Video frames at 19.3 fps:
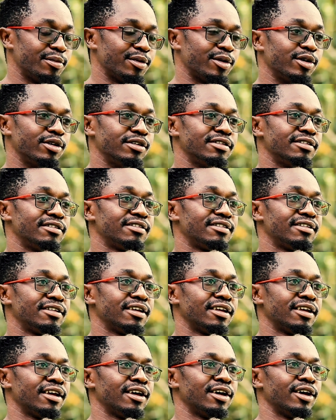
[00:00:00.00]
because
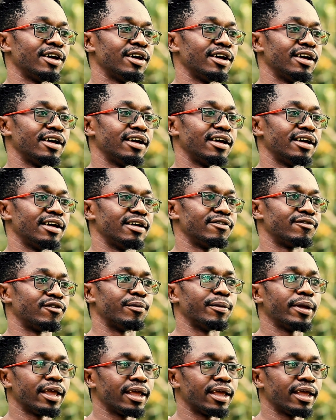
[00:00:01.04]
for